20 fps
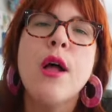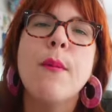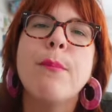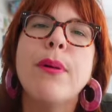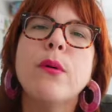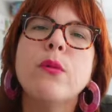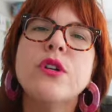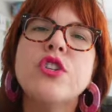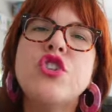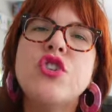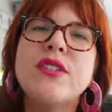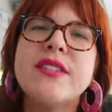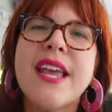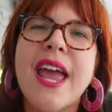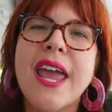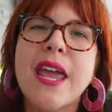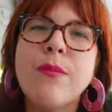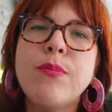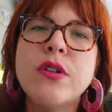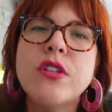But when she's
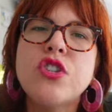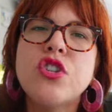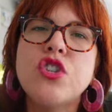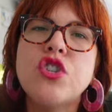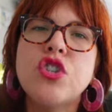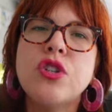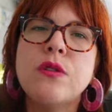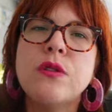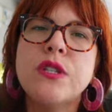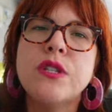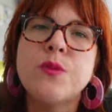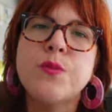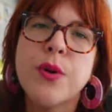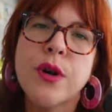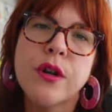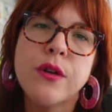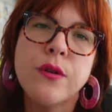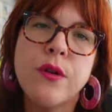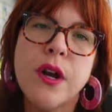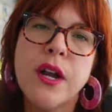able to do this
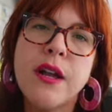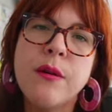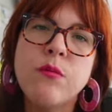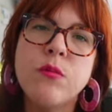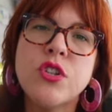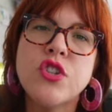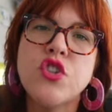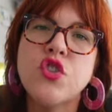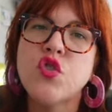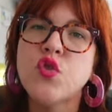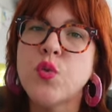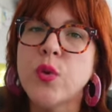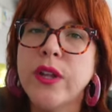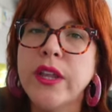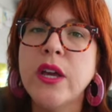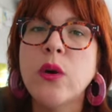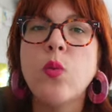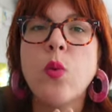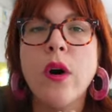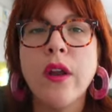program, which is
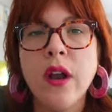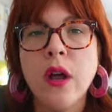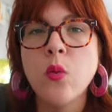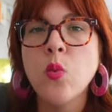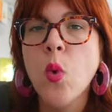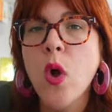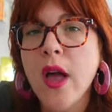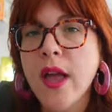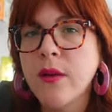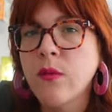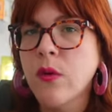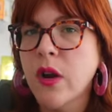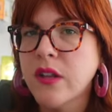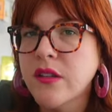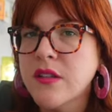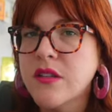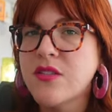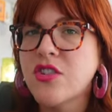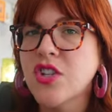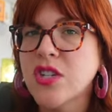really a one on one, right?
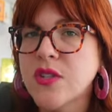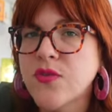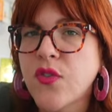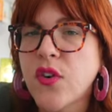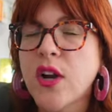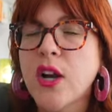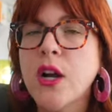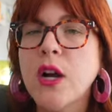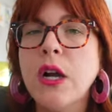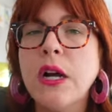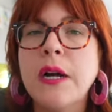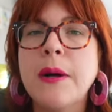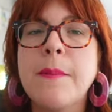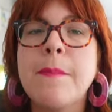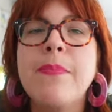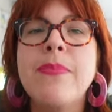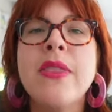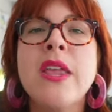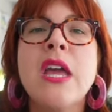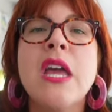It's just for her,